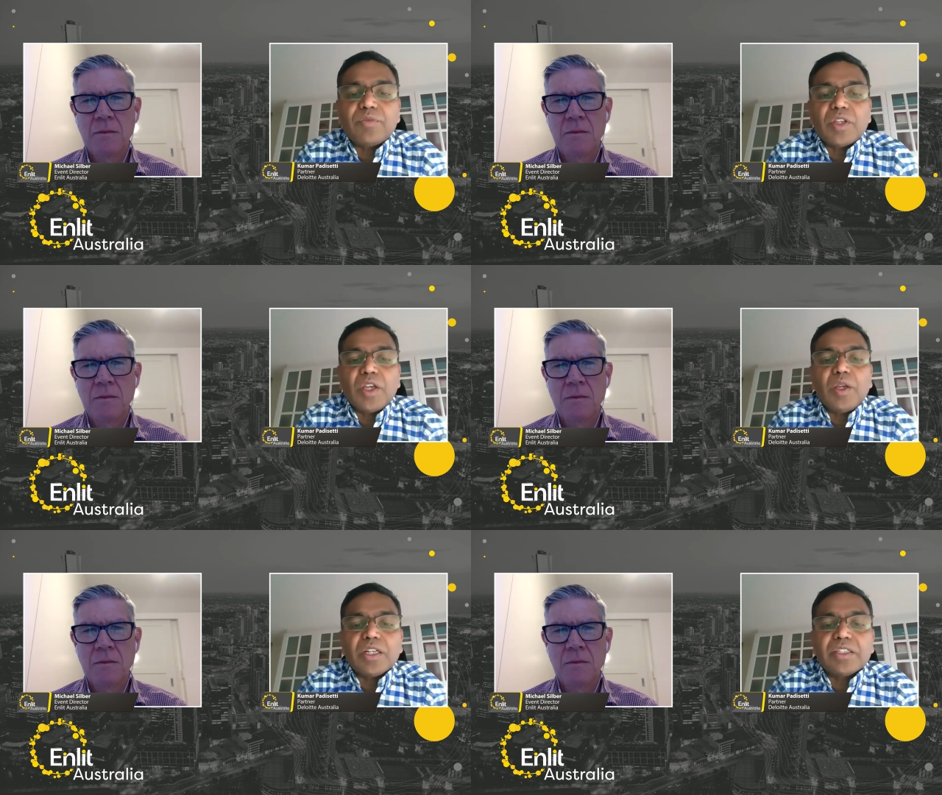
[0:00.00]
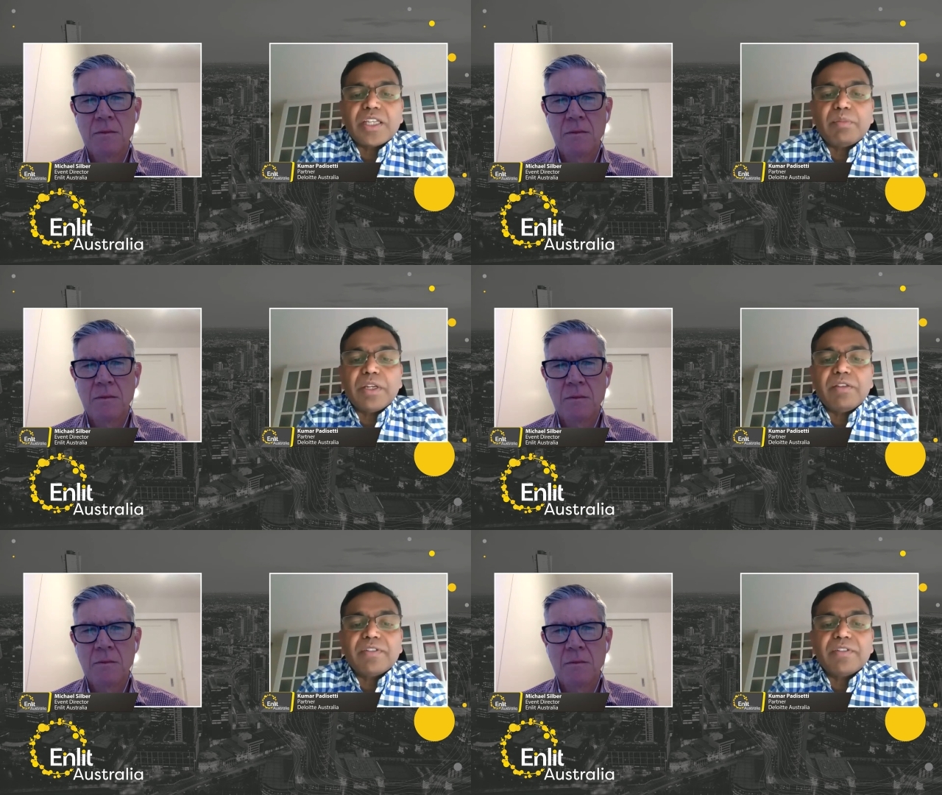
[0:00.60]
Speaker 1: so it'll take a
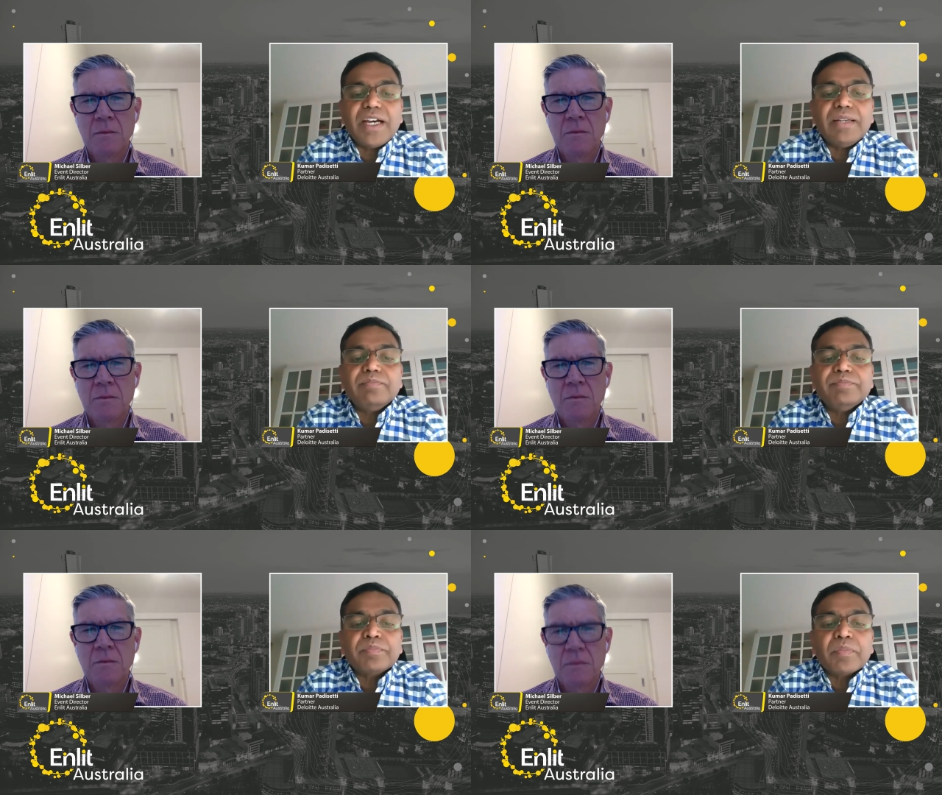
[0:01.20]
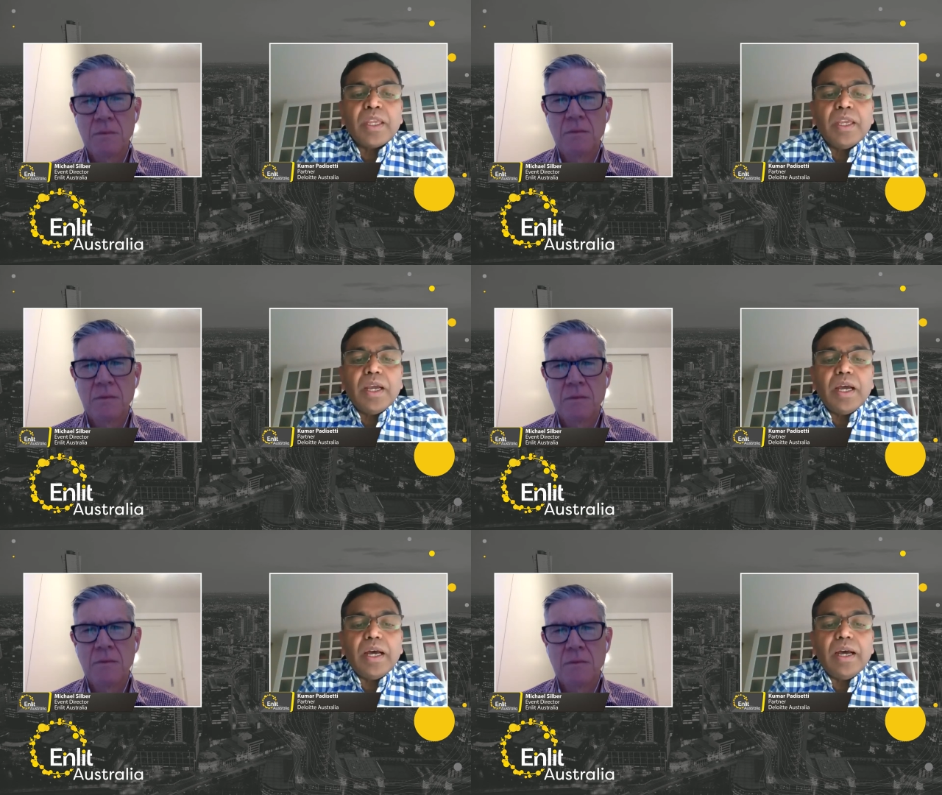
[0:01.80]
bit of time.
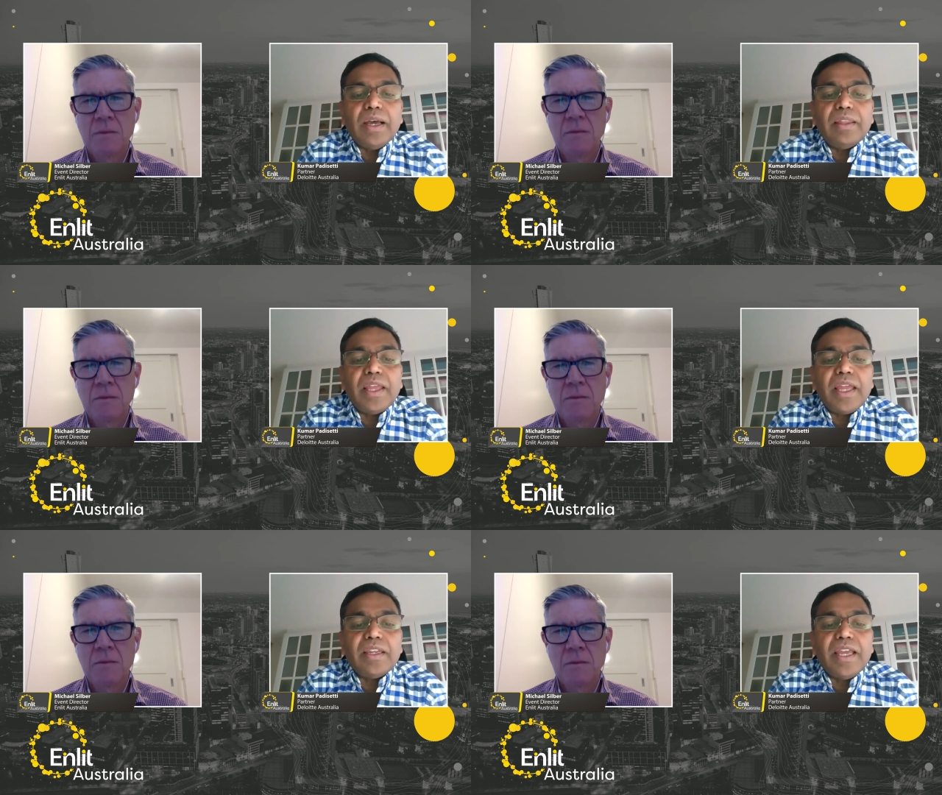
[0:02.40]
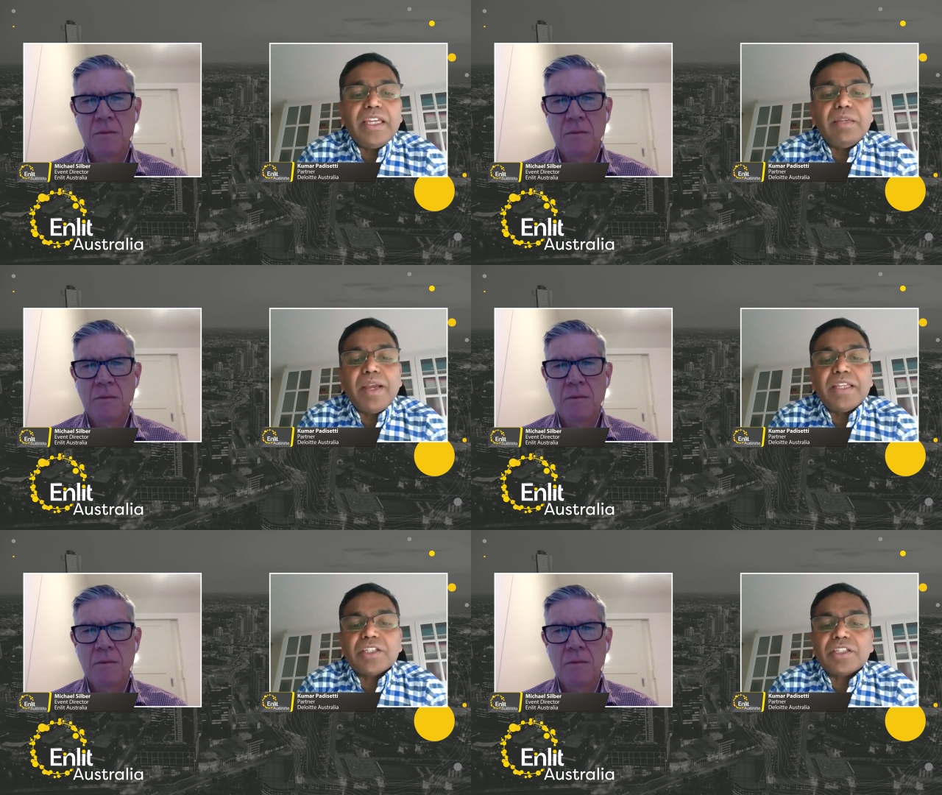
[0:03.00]
Uh, and then any
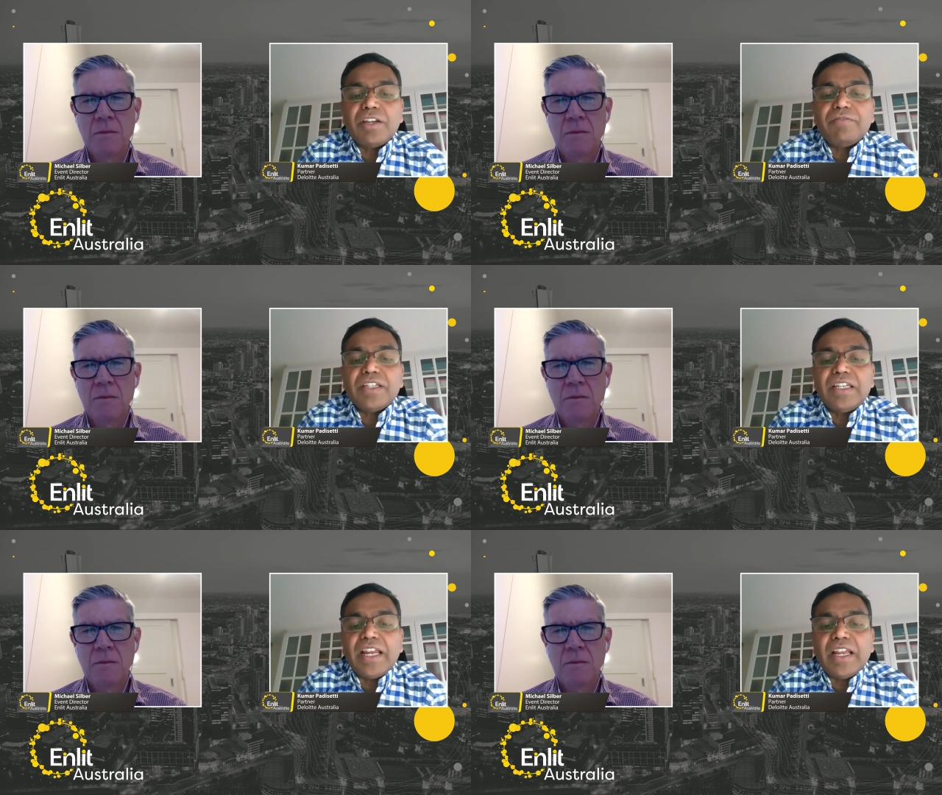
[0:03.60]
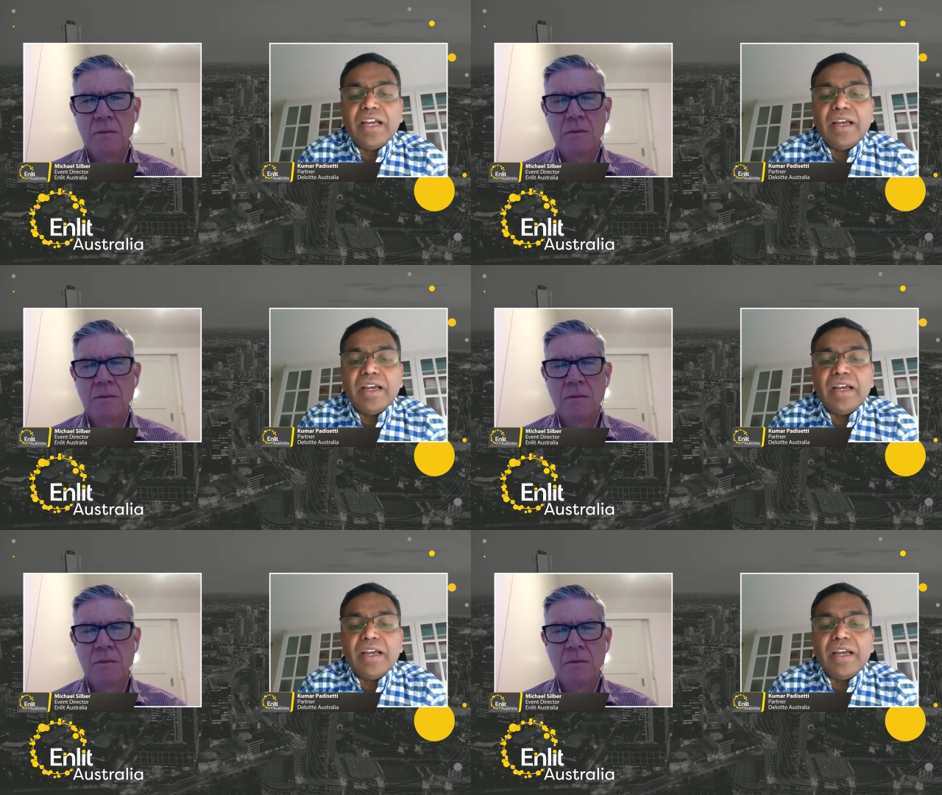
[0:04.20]
major shift in, uh,